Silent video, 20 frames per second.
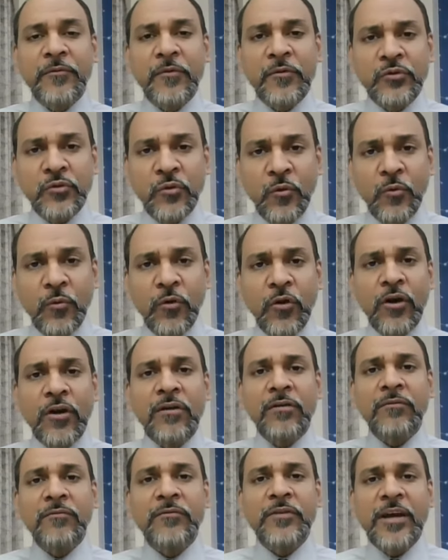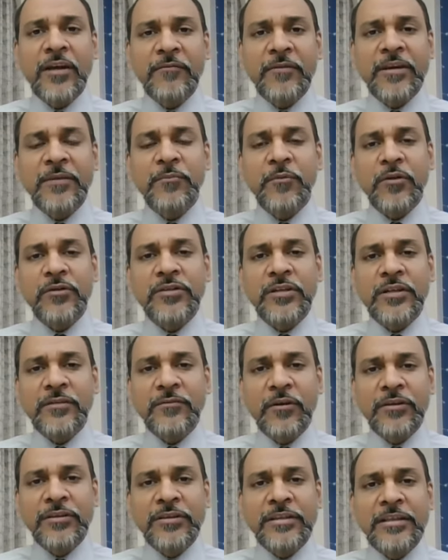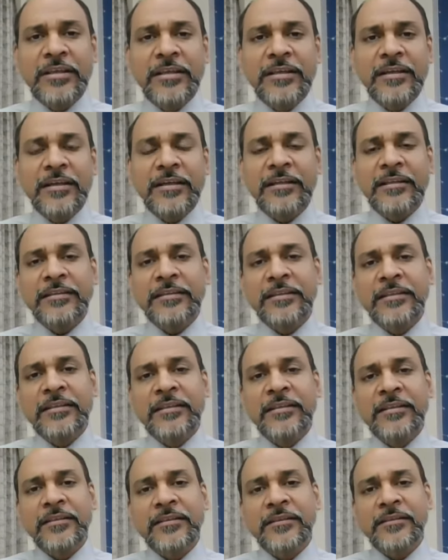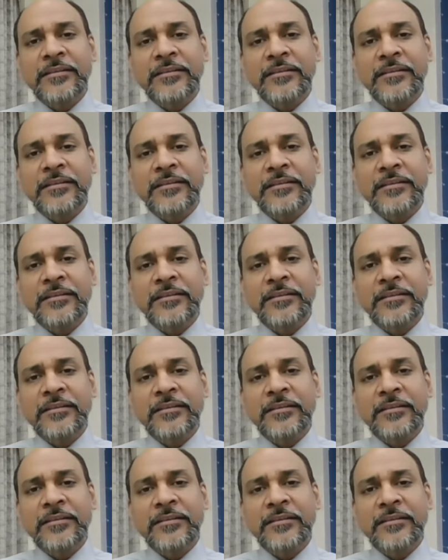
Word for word: so overall we are very positive on the the